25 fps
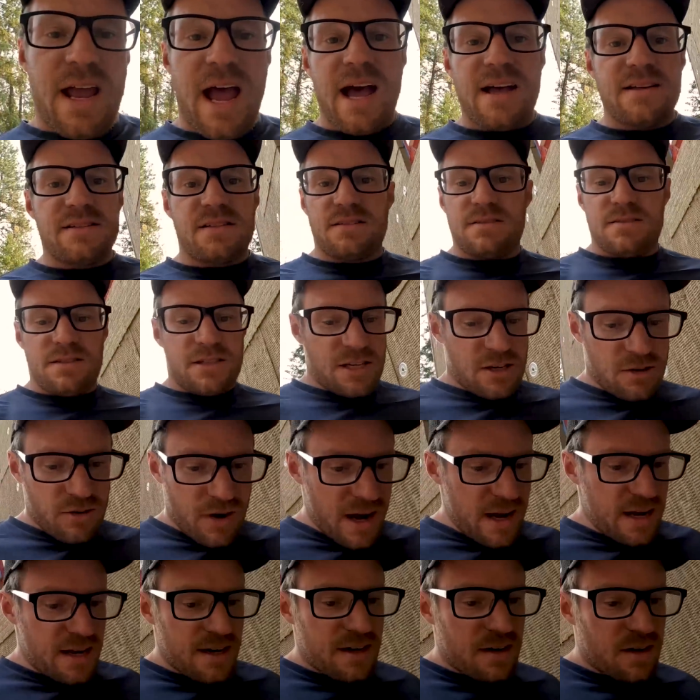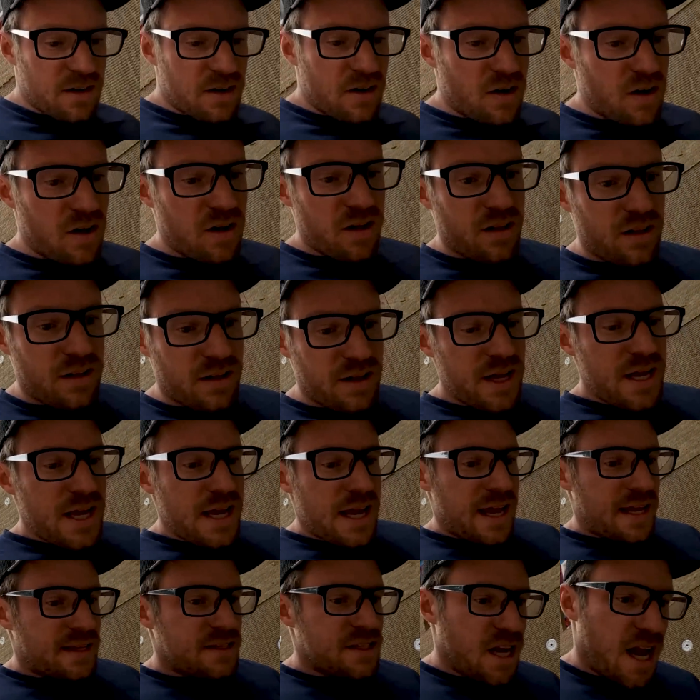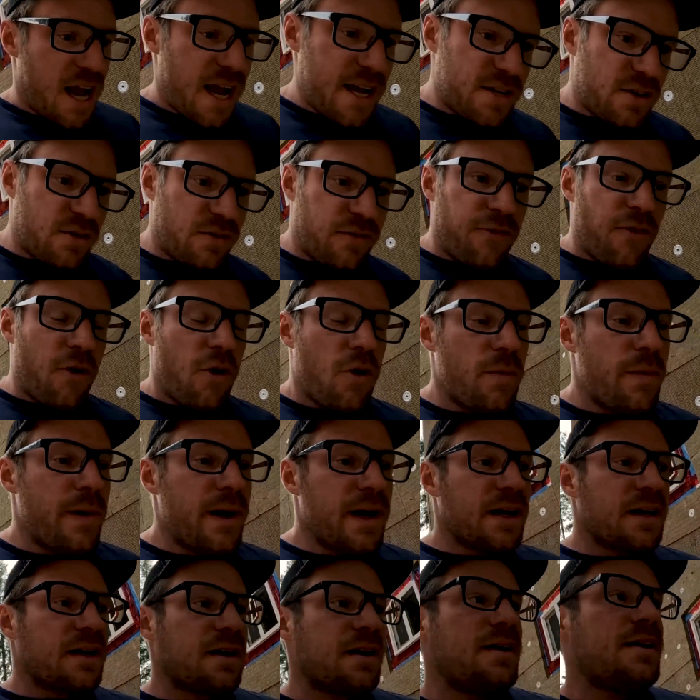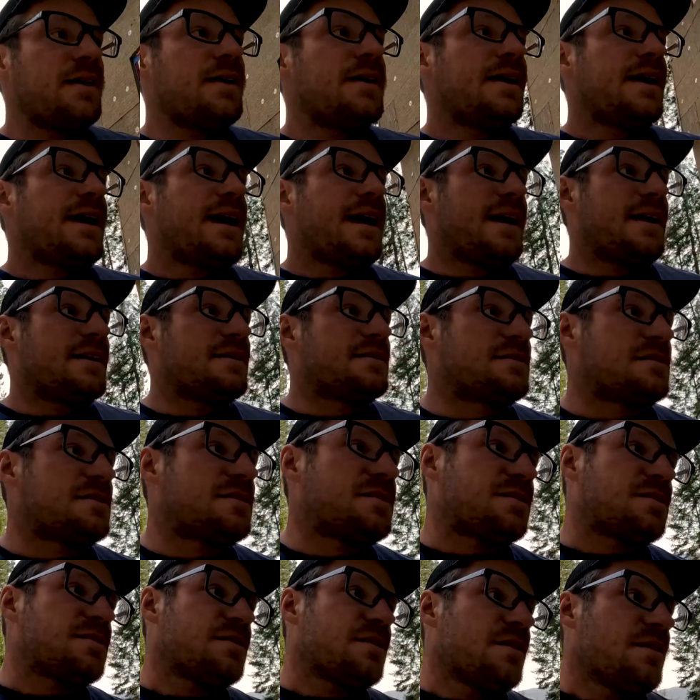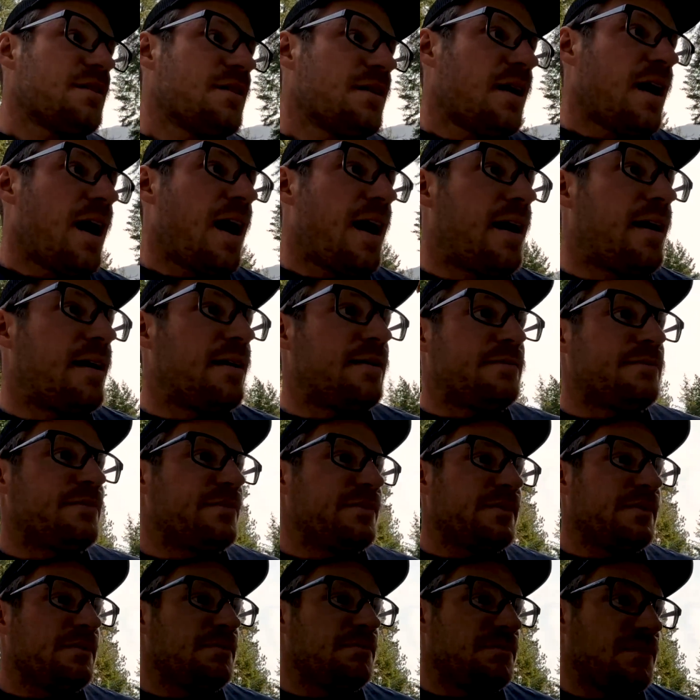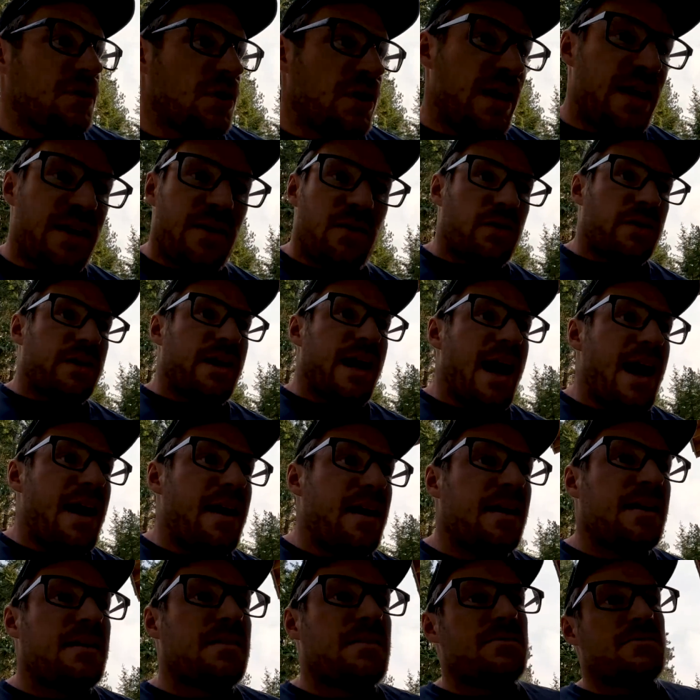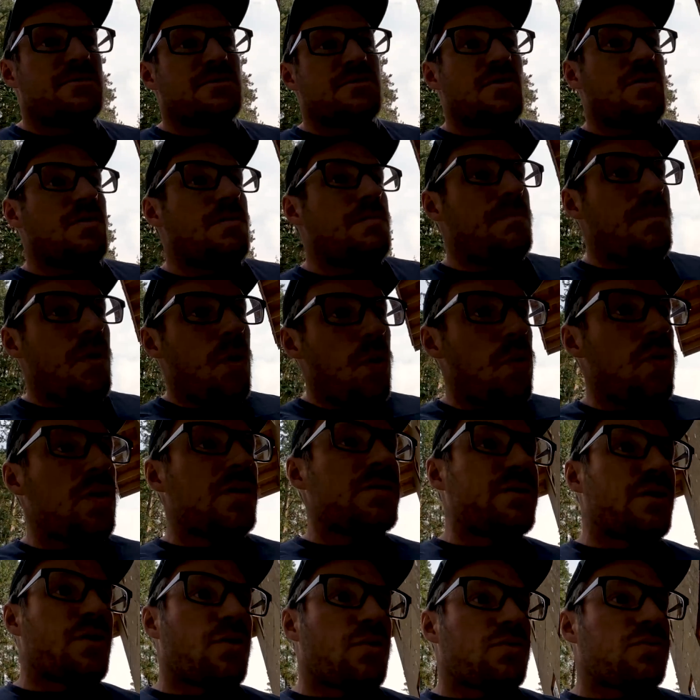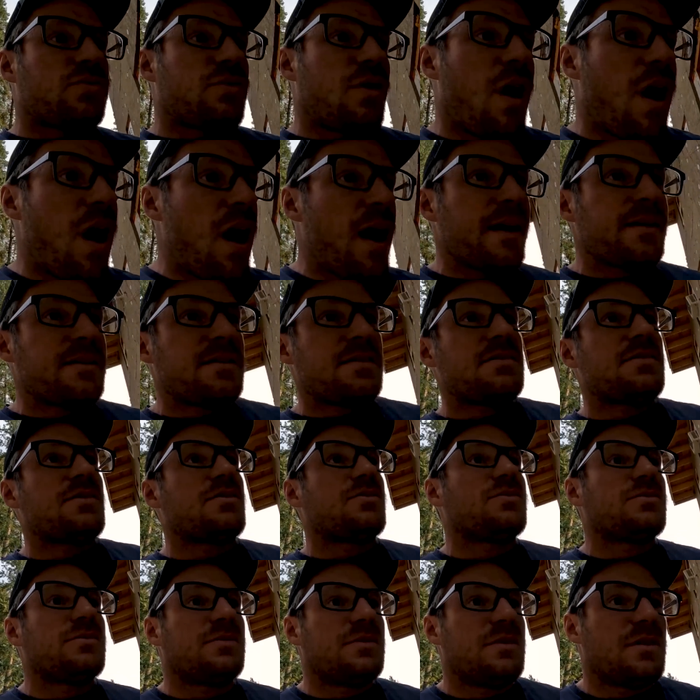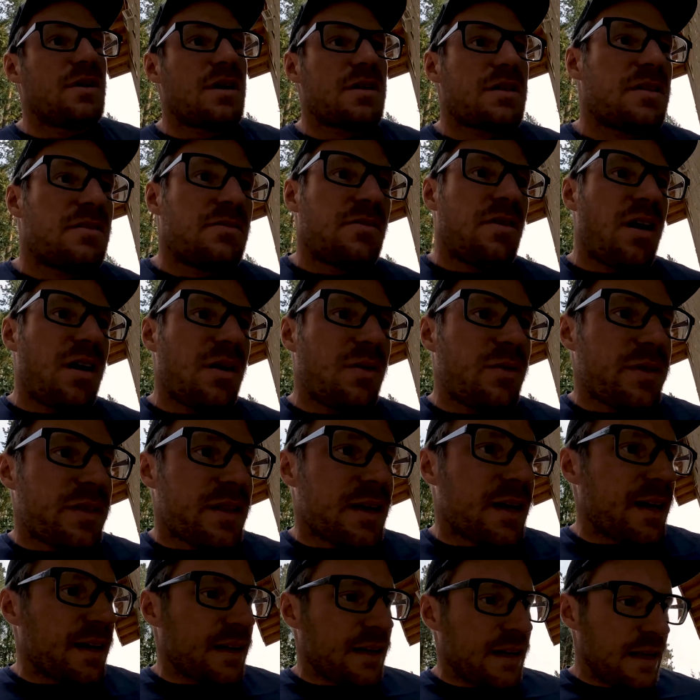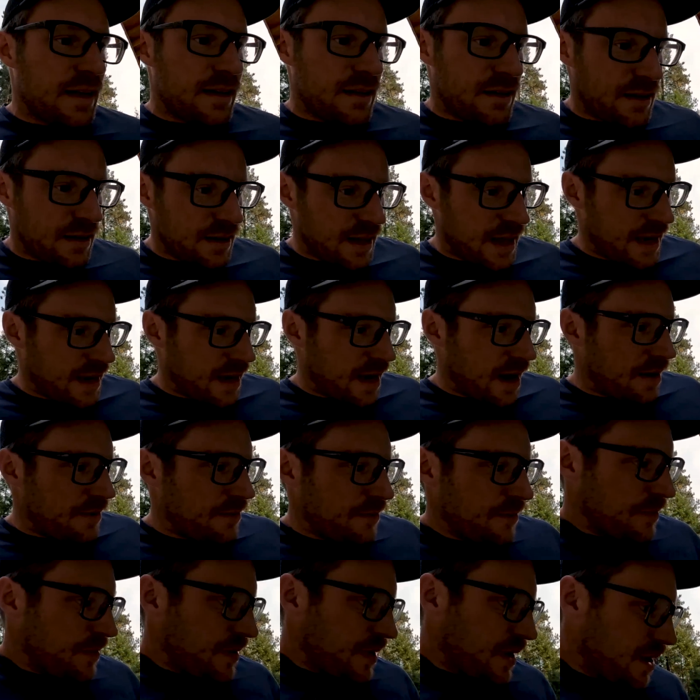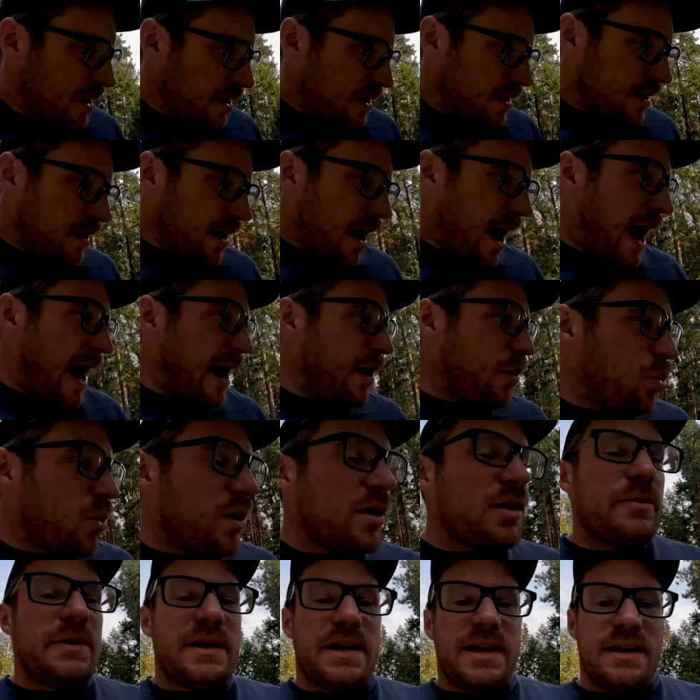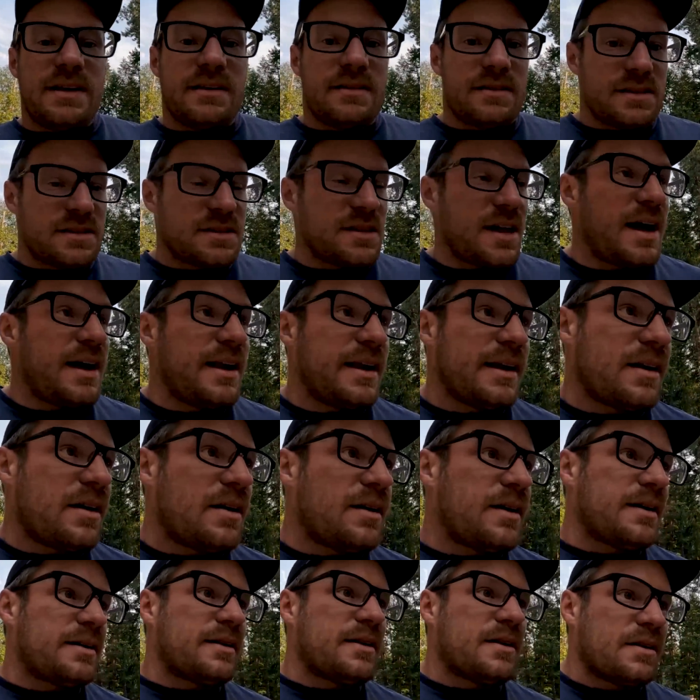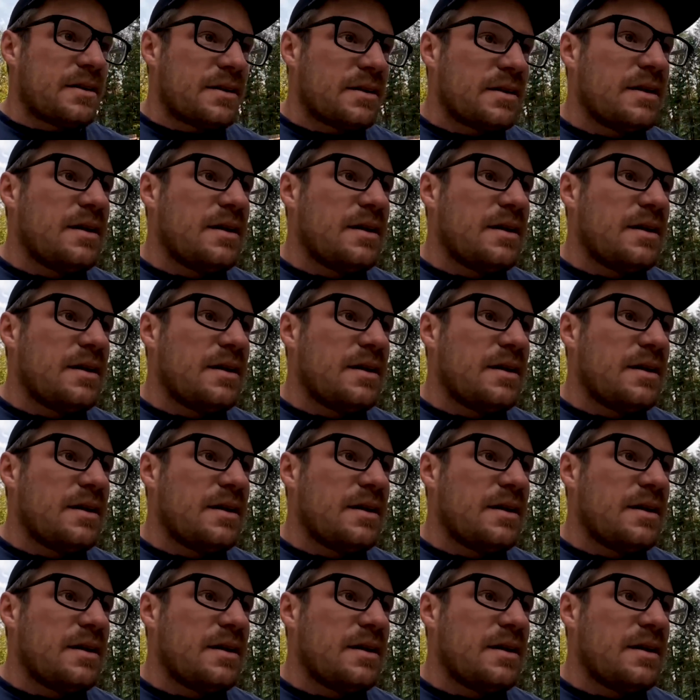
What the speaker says: hasn't degraded at all. It's hydrophobic. It's inorganic. There's no mold, no rot, nothing wrong with it. Like, I will be getting the siding on